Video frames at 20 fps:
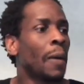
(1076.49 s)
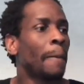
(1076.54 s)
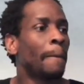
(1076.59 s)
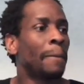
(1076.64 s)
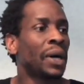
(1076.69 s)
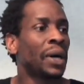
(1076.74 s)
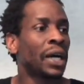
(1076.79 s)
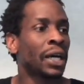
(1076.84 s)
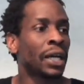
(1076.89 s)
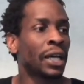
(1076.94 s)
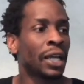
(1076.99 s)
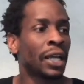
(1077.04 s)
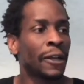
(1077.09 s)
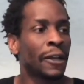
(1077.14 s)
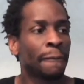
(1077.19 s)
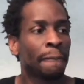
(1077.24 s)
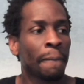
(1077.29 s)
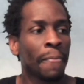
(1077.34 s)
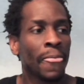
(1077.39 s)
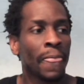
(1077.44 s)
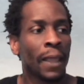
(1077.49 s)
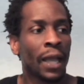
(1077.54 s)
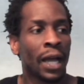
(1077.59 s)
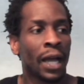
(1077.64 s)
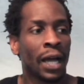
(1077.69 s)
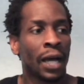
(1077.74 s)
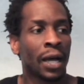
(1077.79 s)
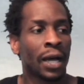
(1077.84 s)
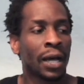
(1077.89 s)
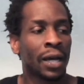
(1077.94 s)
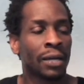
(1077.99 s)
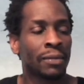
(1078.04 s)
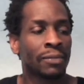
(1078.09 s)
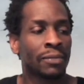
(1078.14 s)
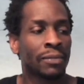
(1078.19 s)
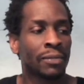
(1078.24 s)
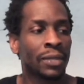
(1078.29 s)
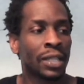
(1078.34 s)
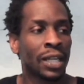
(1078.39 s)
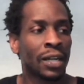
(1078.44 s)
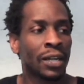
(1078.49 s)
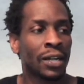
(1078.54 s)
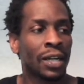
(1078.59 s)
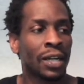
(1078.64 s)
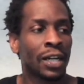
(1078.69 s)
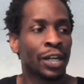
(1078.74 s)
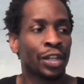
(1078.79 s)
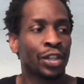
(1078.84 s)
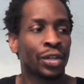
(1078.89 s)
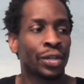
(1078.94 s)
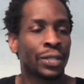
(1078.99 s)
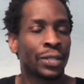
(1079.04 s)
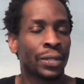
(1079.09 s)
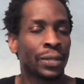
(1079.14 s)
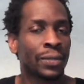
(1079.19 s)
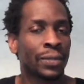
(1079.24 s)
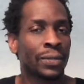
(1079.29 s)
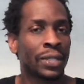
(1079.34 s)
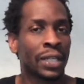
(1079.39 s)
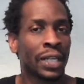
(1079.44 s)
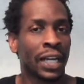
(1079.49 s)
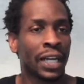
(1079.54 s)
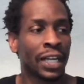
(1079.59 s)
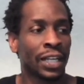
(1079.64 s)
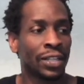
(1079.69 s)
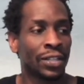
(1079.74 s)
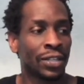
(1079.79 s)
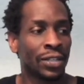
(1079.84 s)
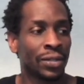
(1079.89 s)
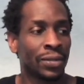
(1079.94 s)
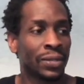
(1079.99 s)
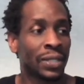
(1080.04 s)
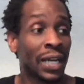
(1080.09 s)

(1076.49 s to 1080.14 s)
But there are other tunes that I could use.